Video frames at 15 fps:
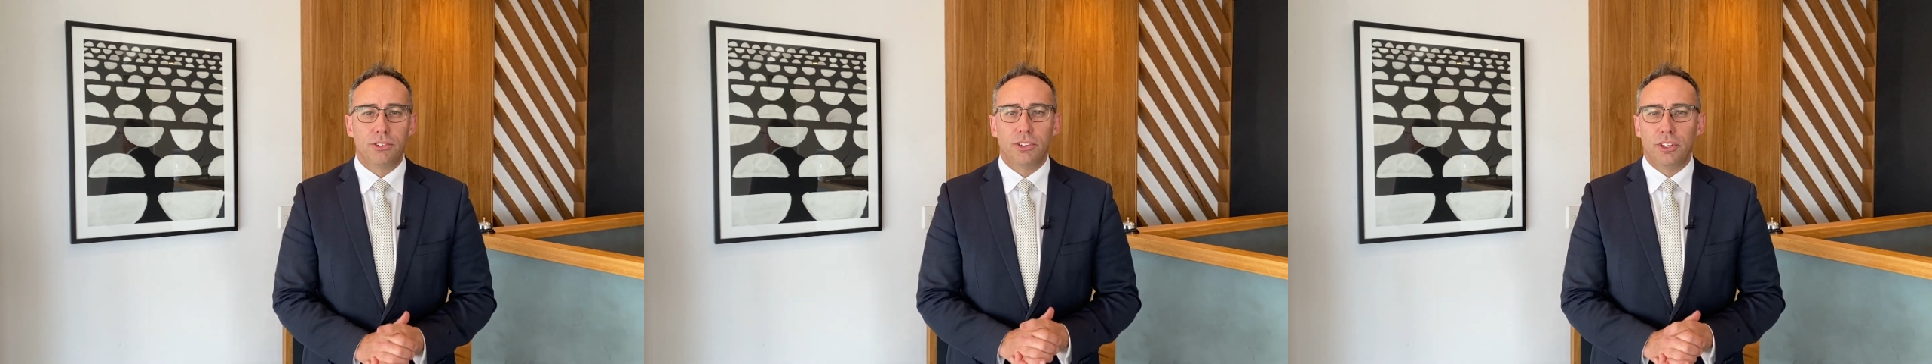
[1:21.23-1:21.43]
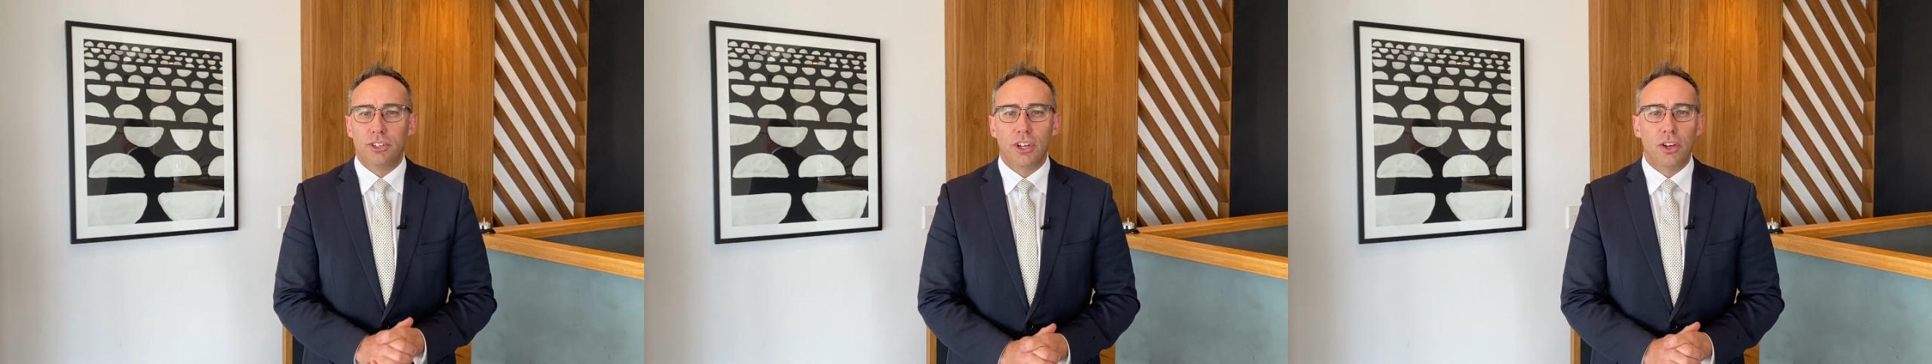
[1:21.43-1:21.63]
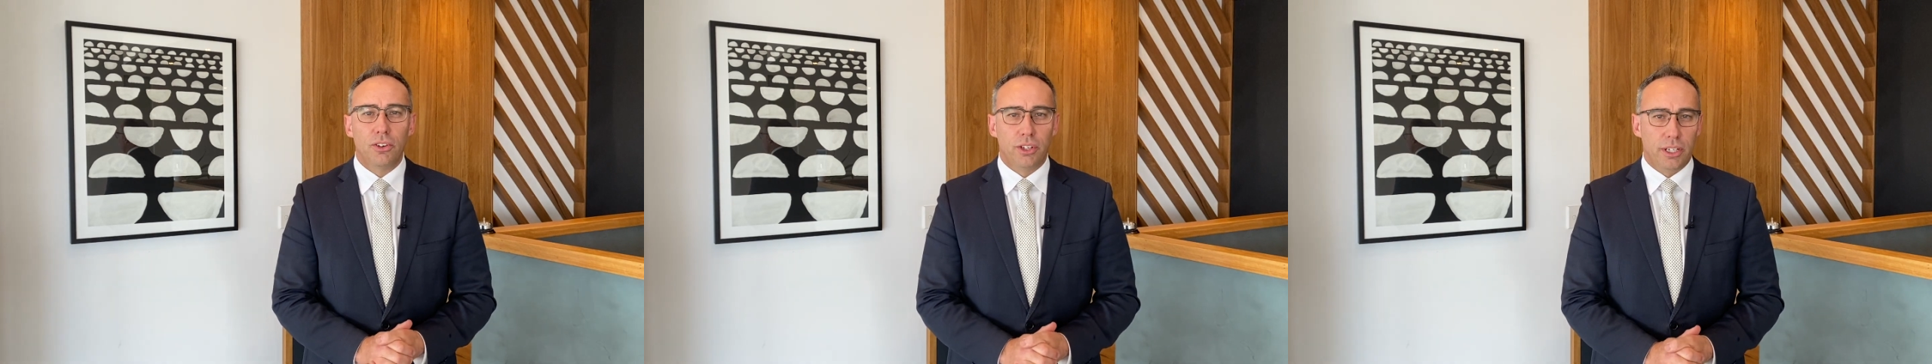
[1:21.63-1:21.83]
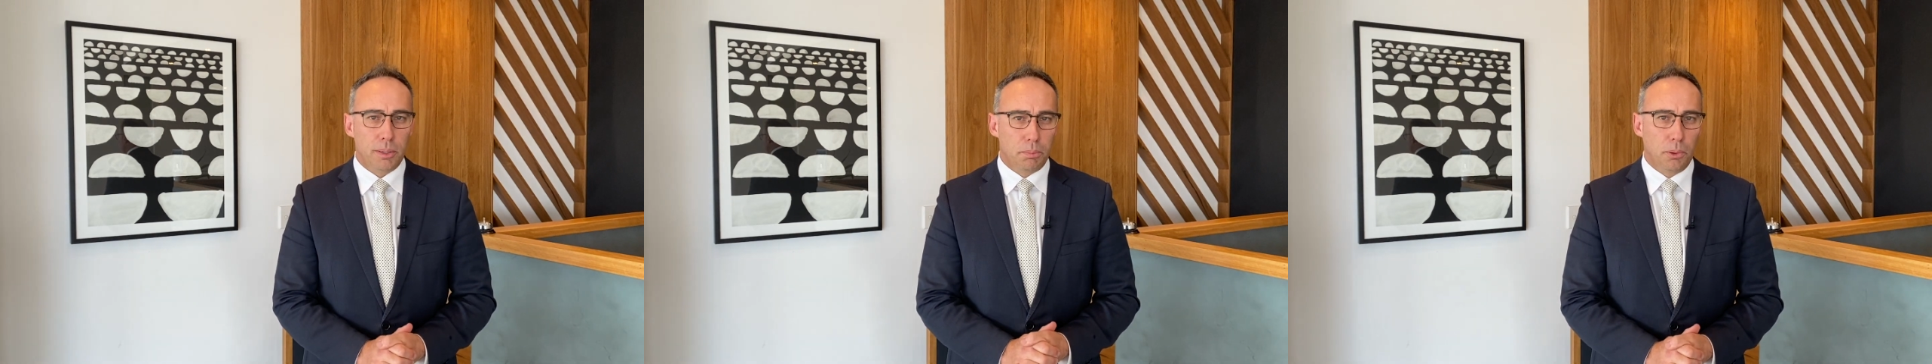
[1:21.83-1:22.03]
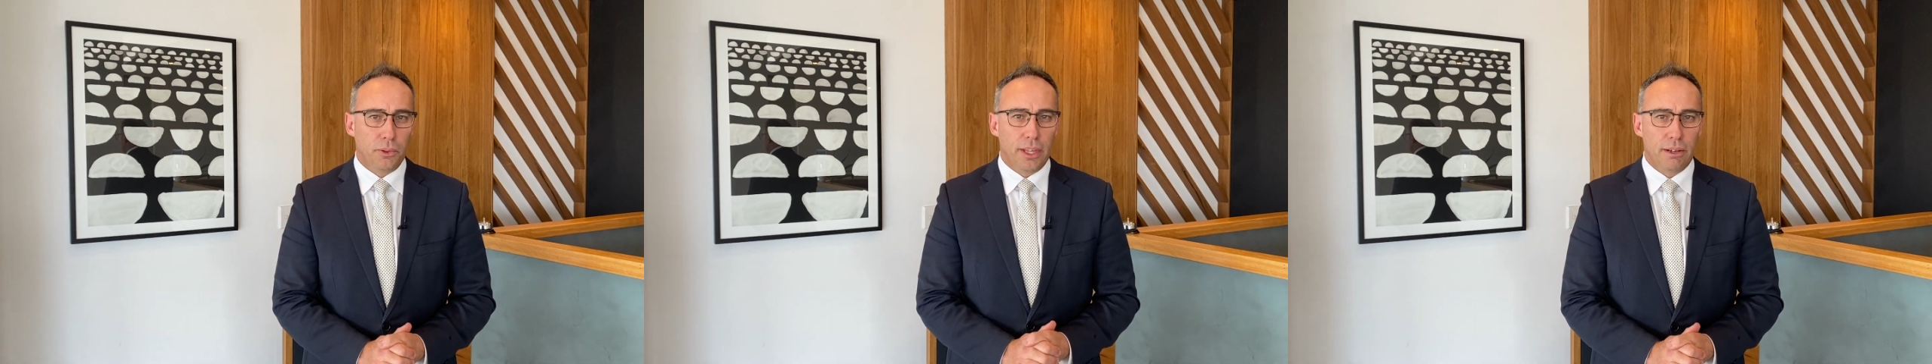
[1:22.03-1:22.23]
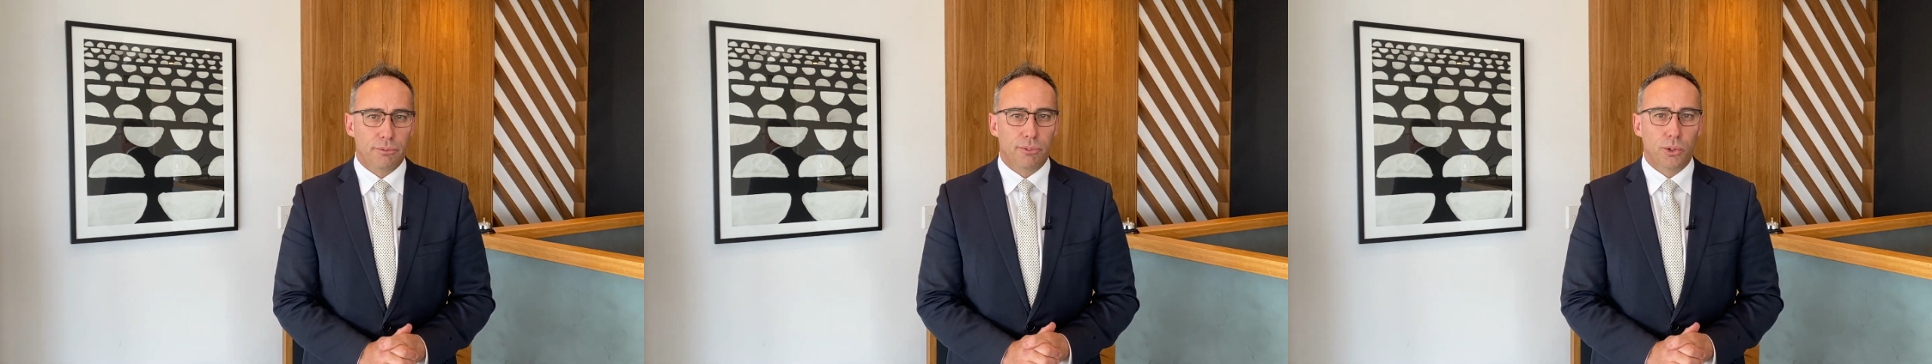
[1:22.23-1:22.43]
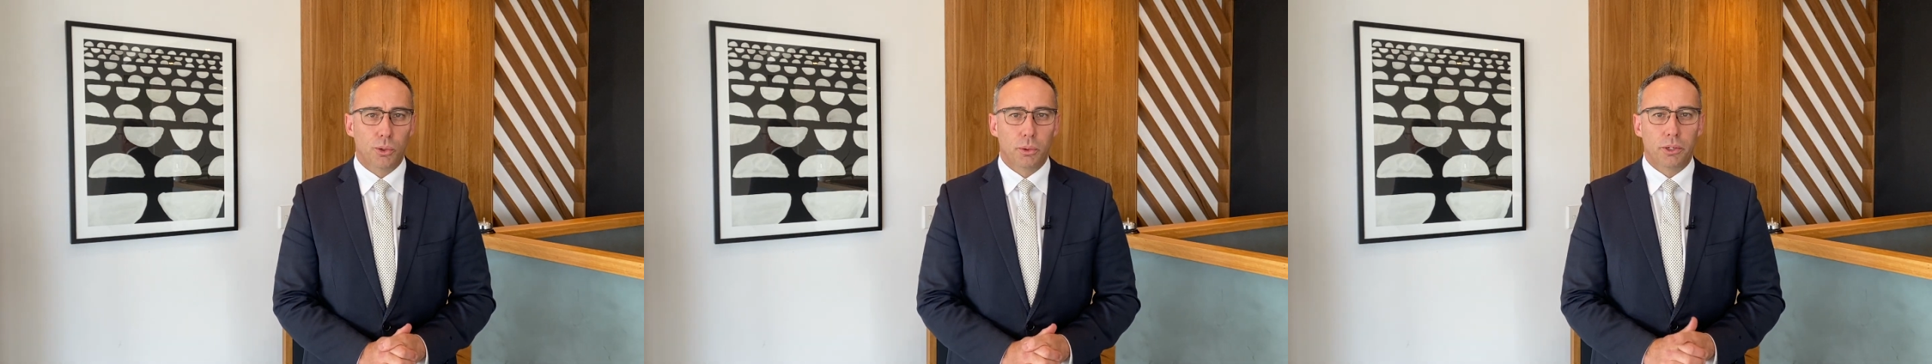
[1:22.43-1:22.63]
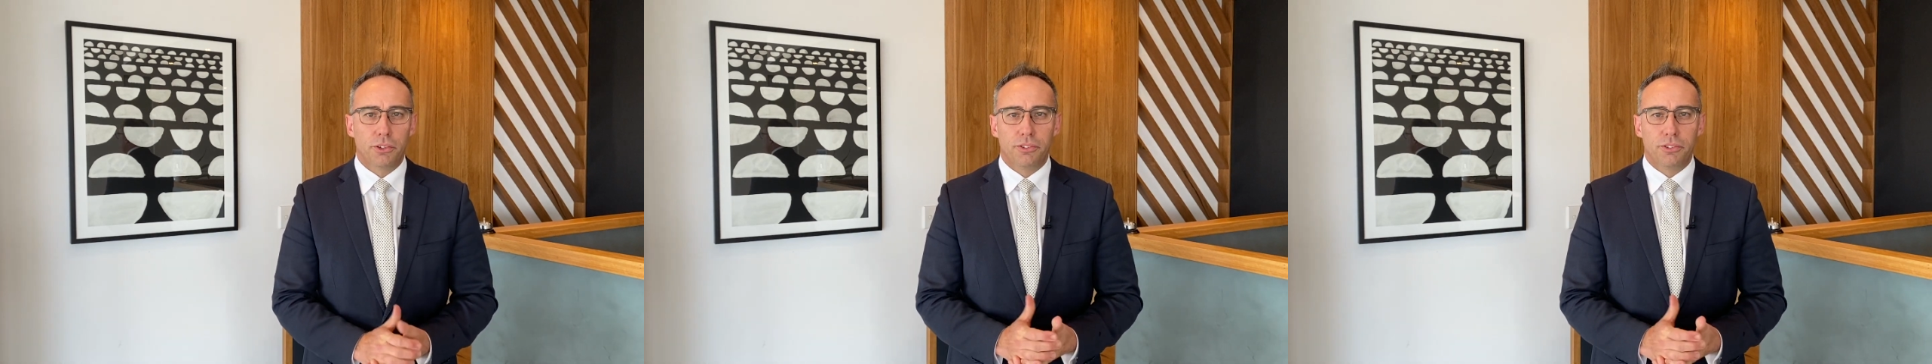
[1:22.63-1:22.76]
so you don't need to put that forward.